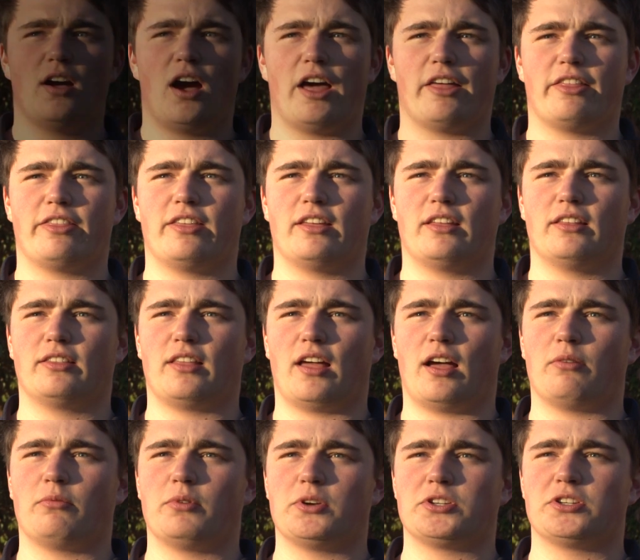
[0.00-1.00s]
I think
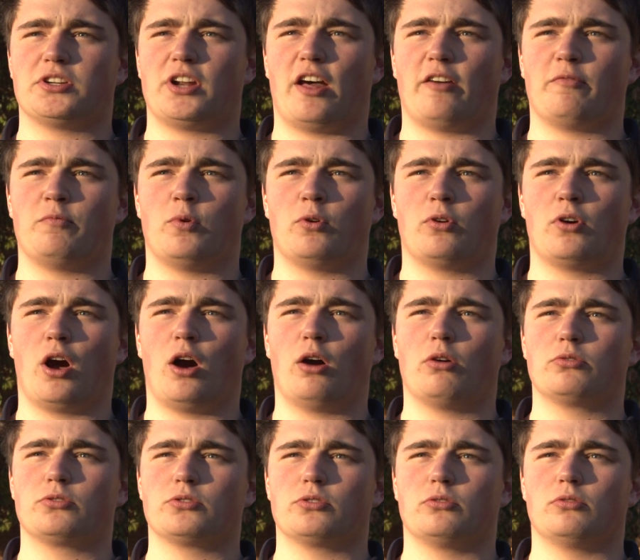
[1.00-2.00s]
that we should have more
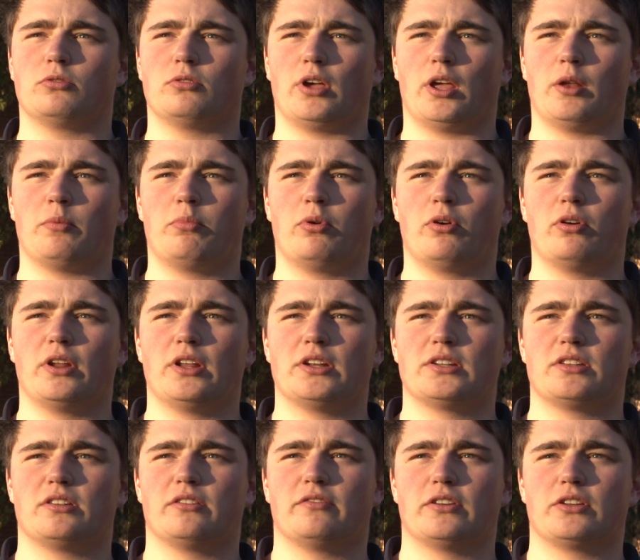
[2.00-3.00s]
cultural input
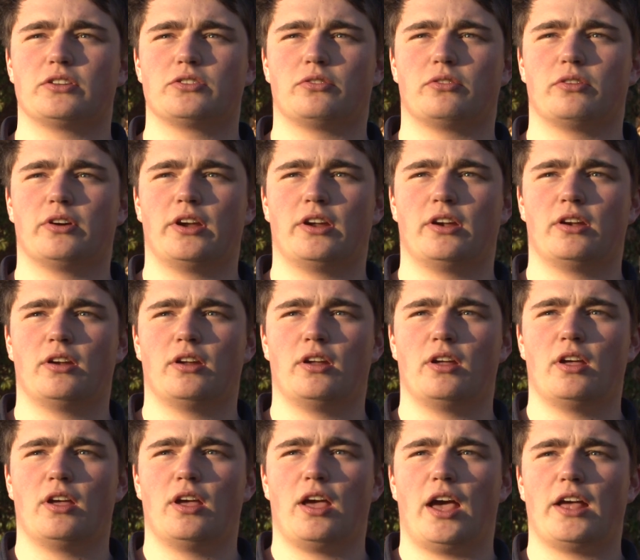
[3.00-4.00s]
into the Victorian
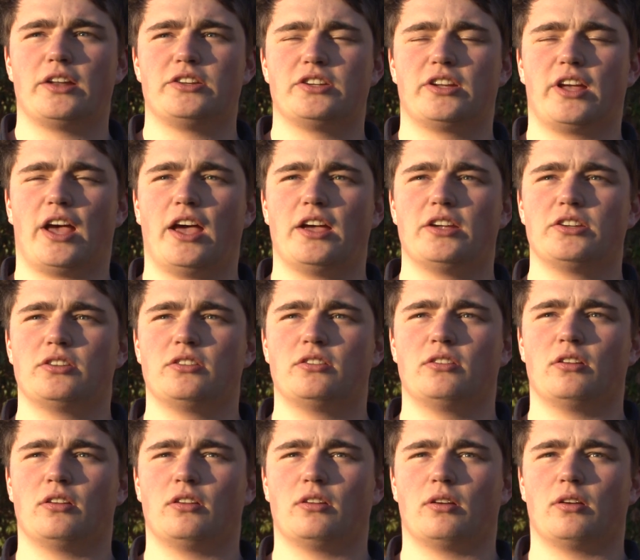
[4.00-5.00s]

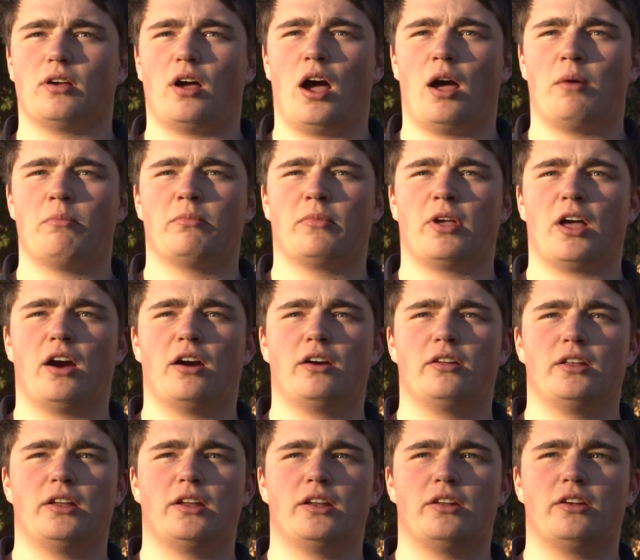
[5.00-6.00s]
education. I'm
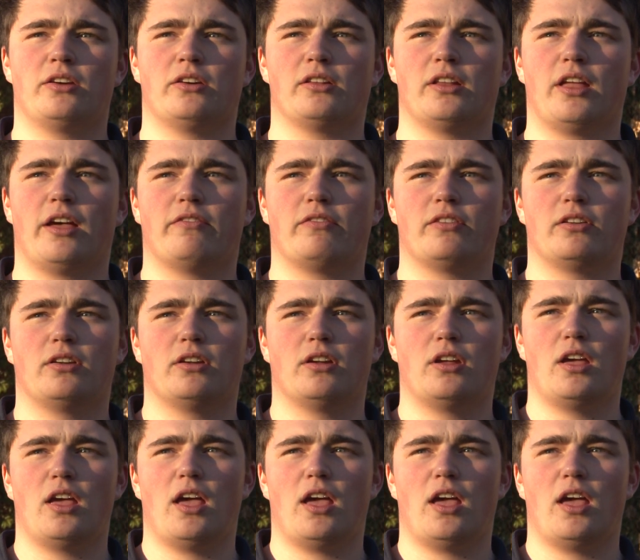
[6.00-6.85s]
currently in year 11